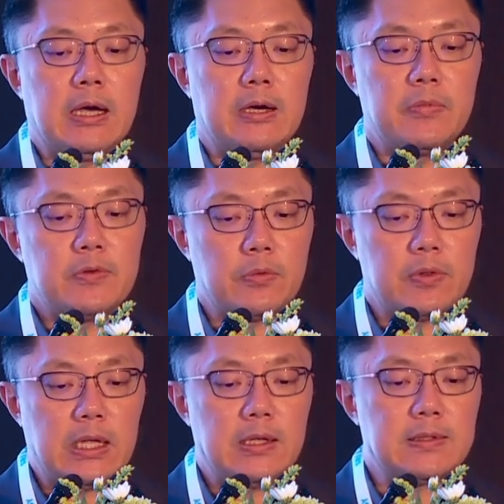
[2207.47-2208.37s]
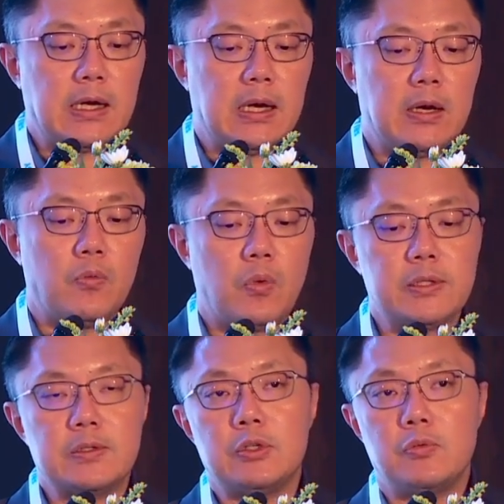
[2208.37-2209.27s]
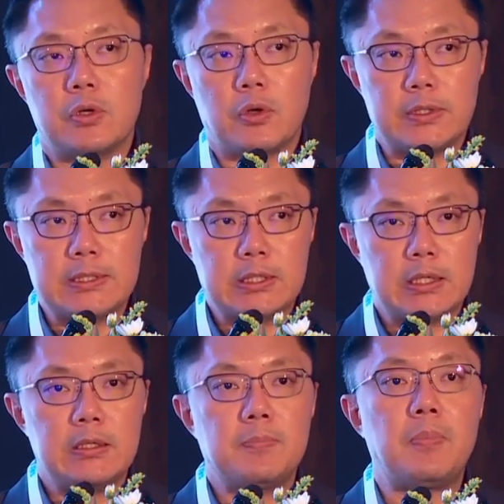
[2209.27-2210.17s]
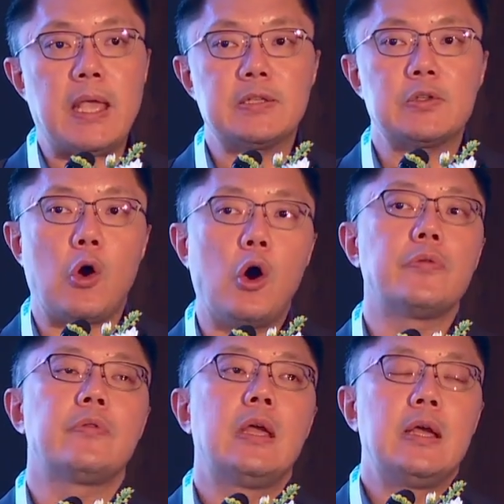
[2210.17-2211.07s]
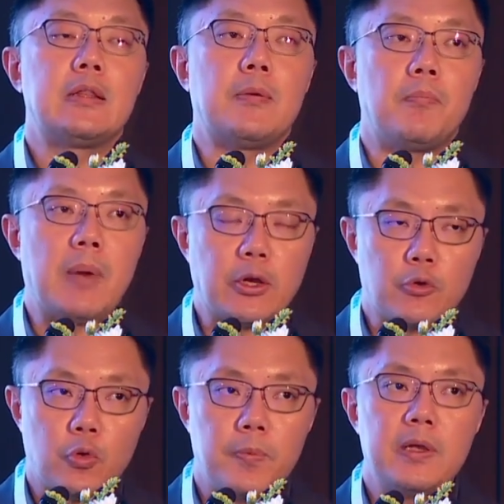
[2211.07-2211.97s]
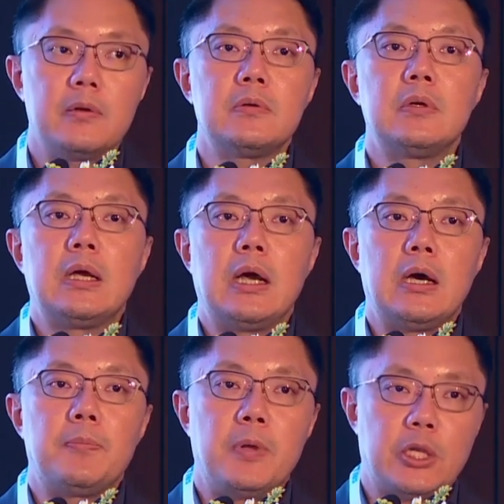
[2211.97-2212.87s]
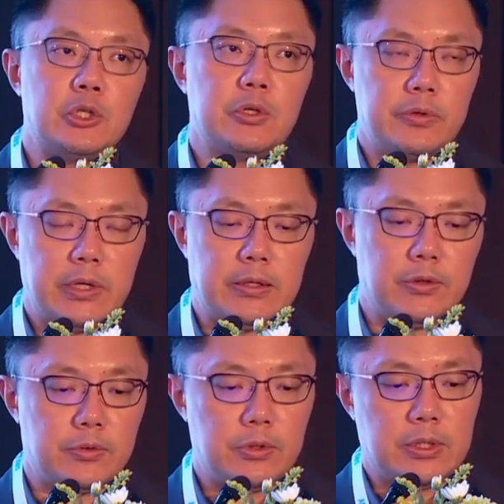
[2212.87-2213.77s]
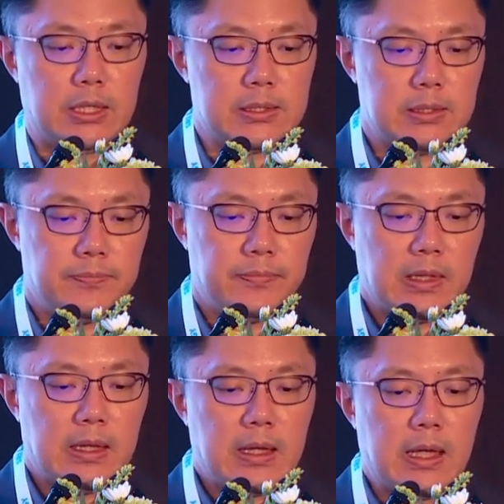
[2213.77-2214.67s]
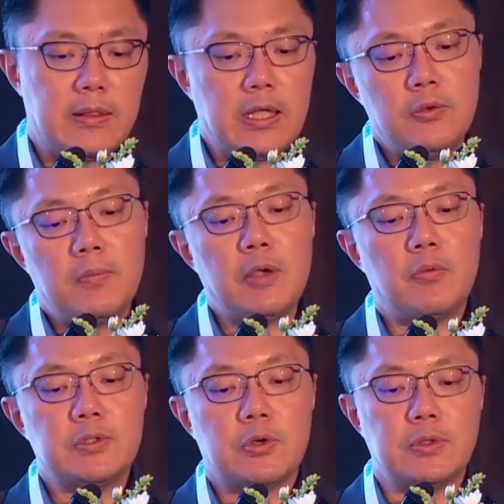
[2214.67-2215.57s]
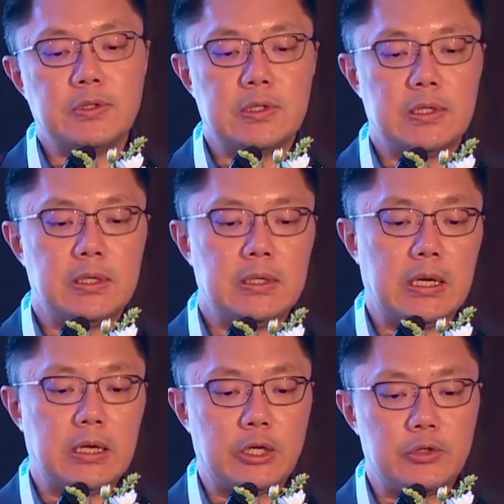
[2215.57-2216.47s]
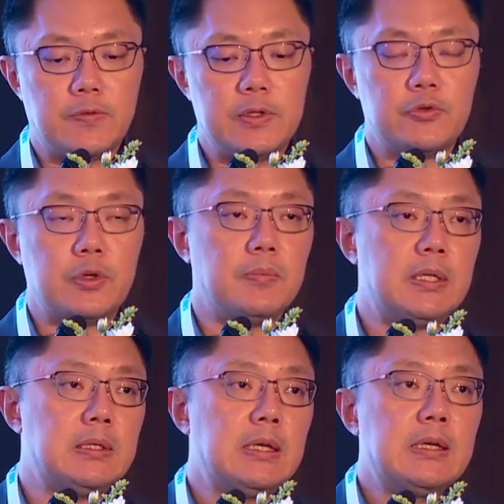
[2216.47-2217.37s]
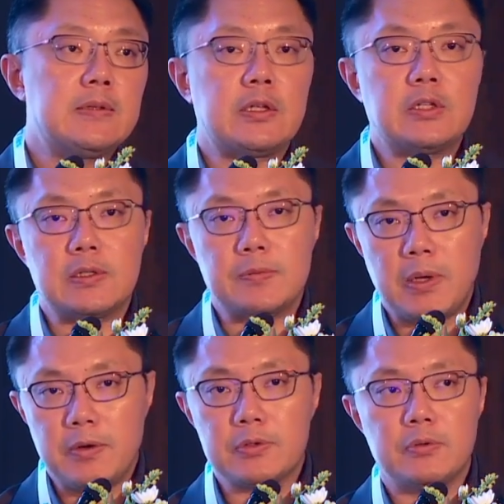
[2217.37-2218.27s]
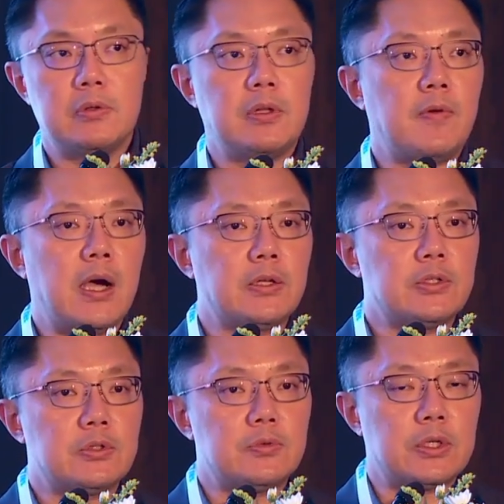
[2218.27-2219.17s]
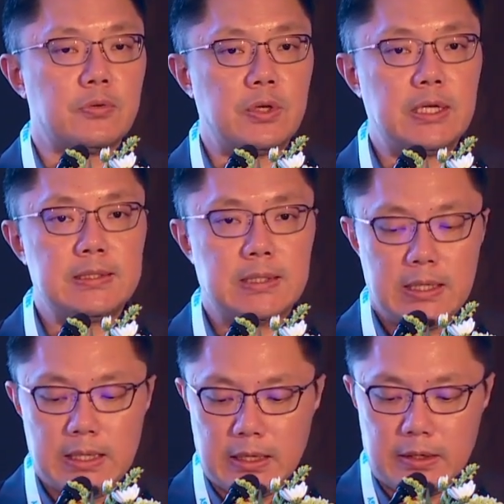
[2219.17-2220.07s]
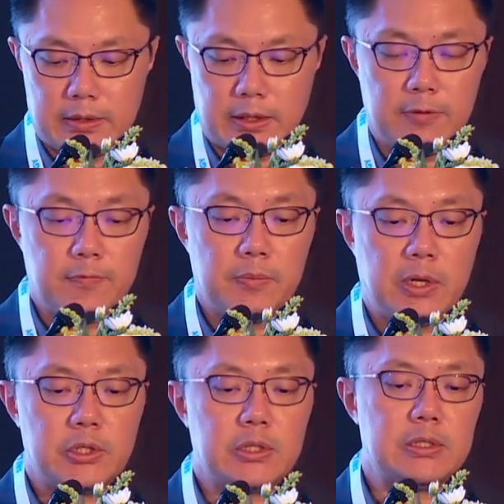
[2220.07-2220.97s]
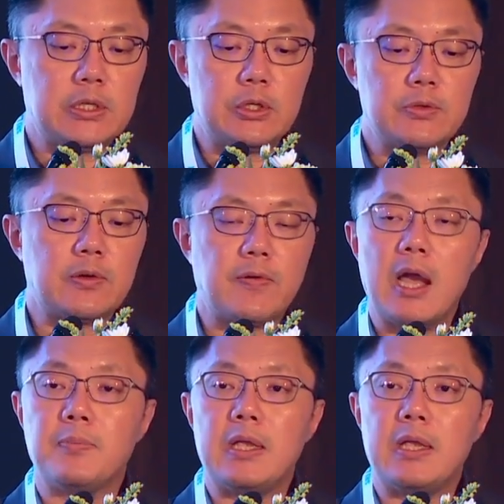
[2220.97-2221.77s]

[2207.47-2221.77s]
So these are what you would consider based on the microbial picture in your unit. And then you might want to consider adjuvant treatment such as peritoneal lavage to decrease the inflammation, the use of IP